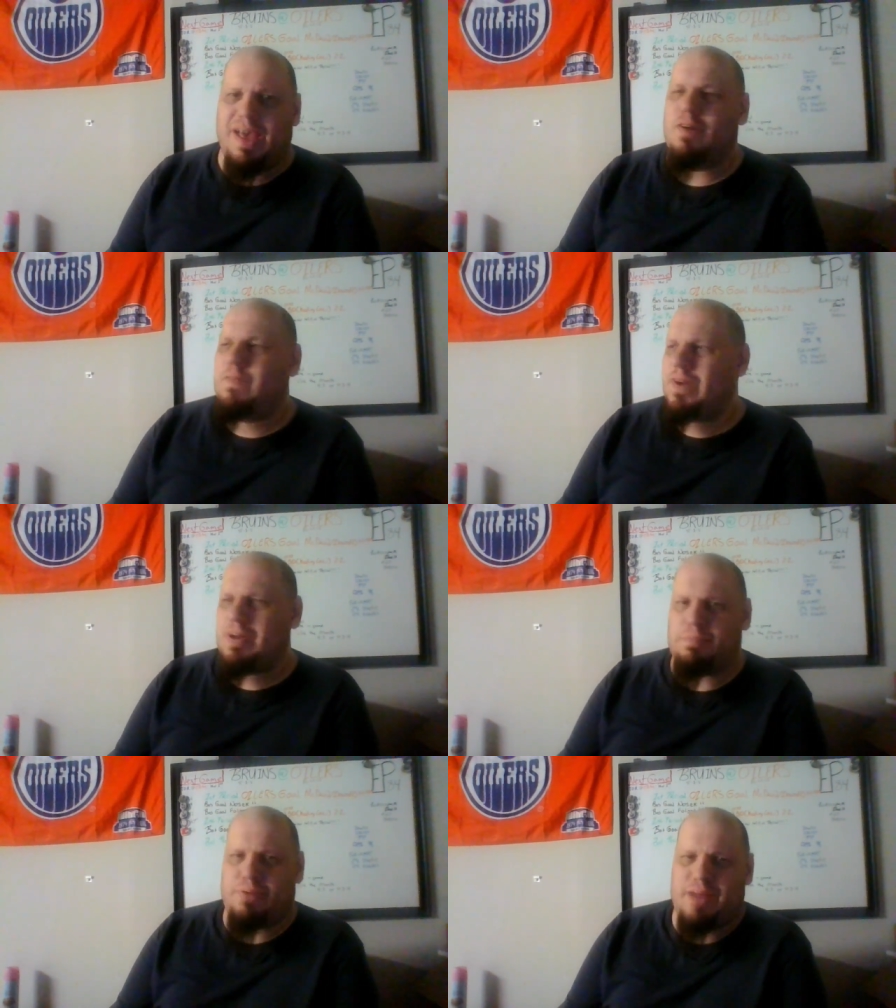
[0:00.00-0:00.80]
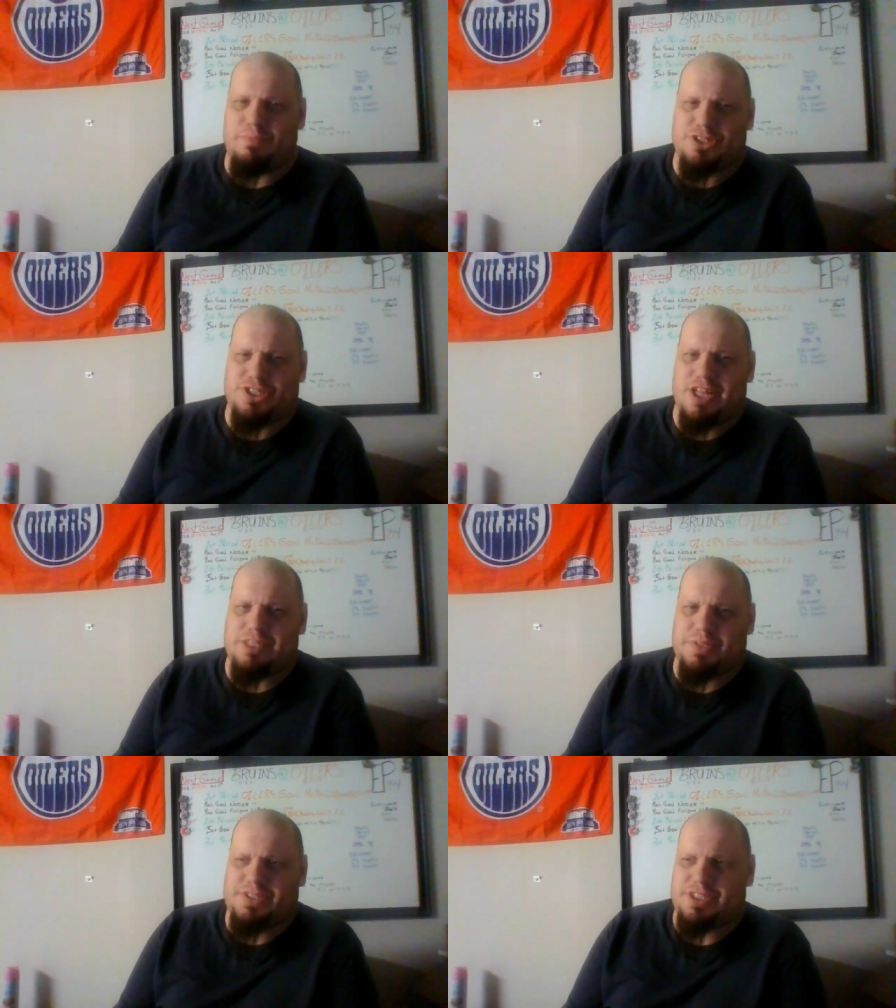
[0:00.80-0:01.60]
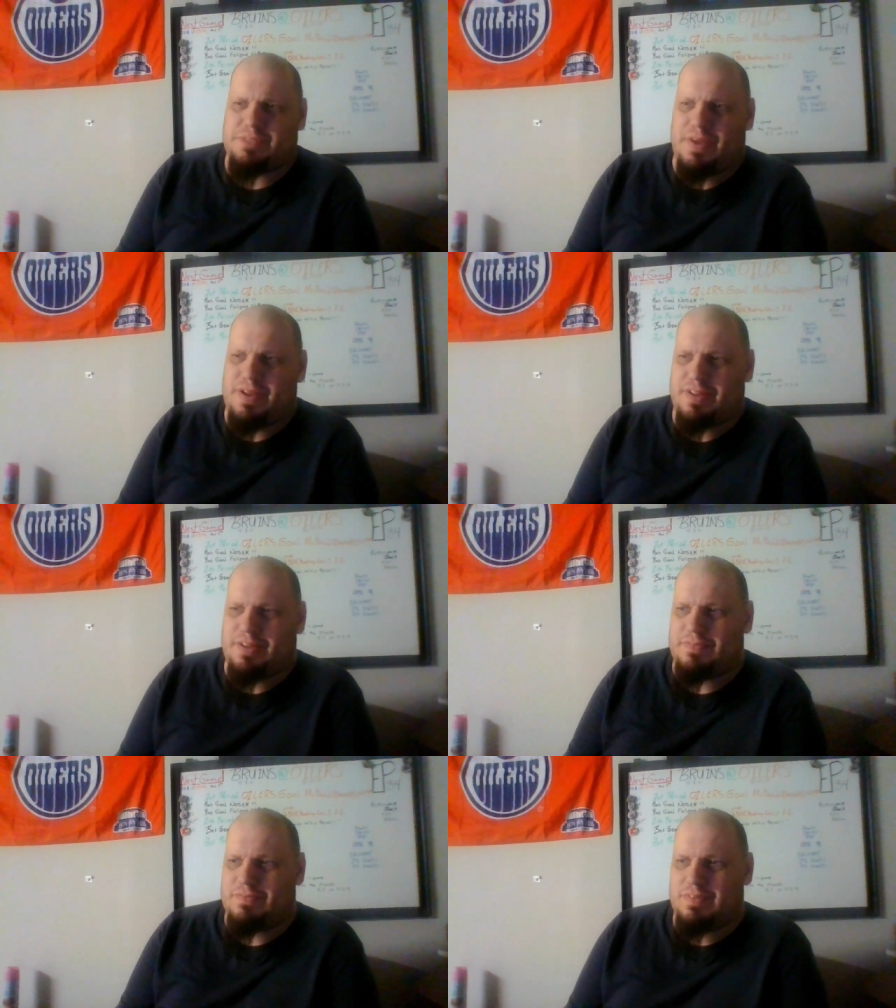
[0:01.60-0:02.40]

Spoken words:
Hell, fucking Brad Marchand's been suspended,